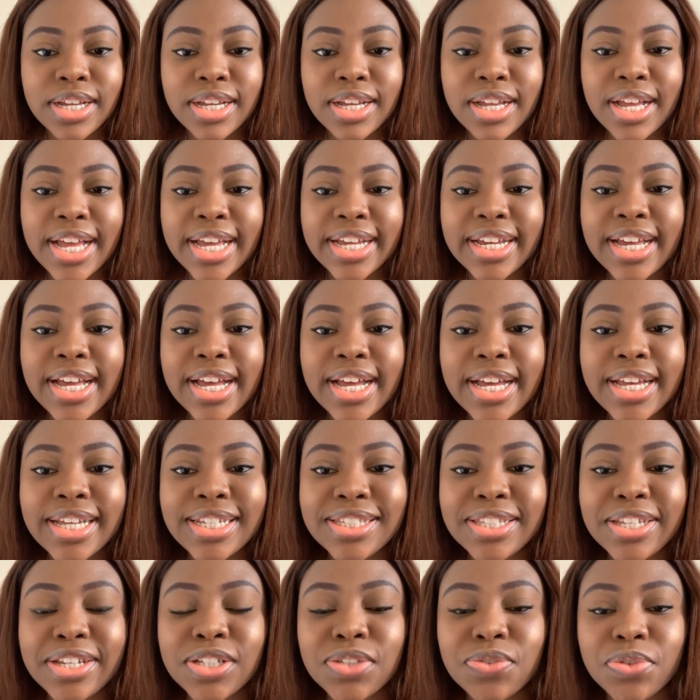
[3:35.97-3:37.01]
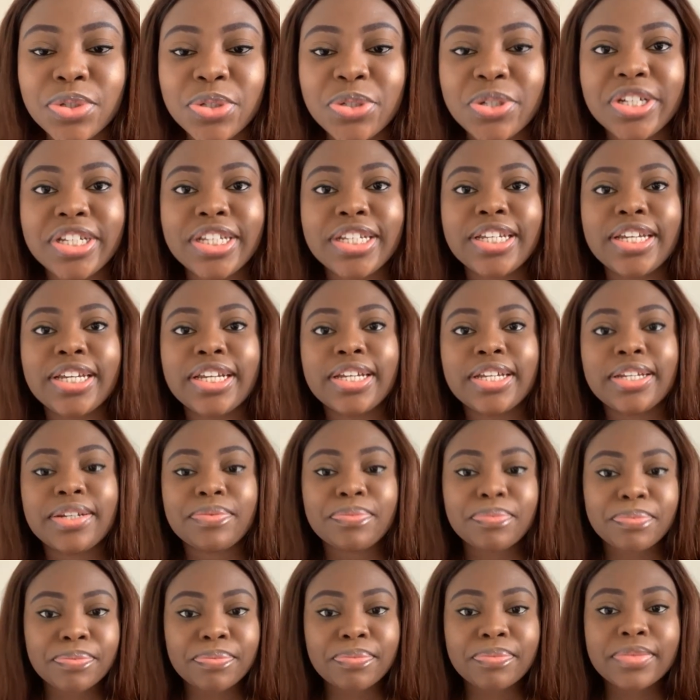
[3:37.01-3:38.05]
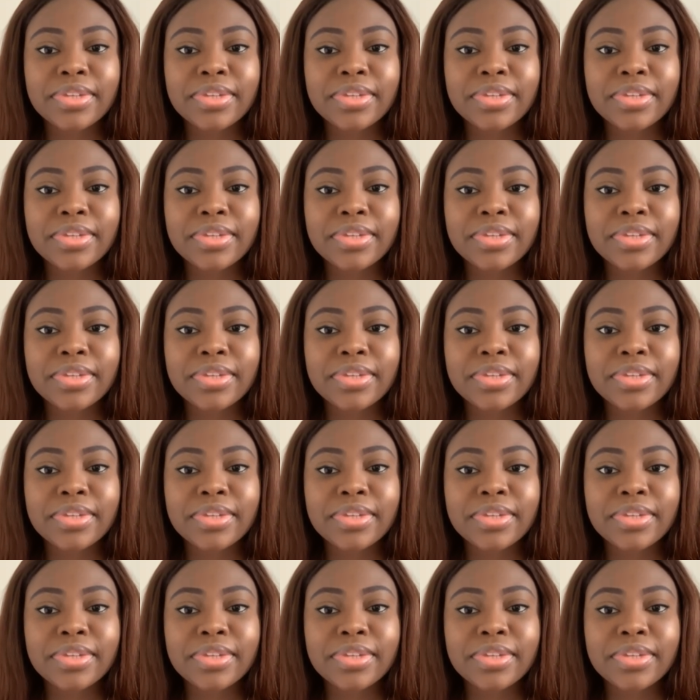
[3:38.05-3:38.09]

Hi guys, thanks for joining in.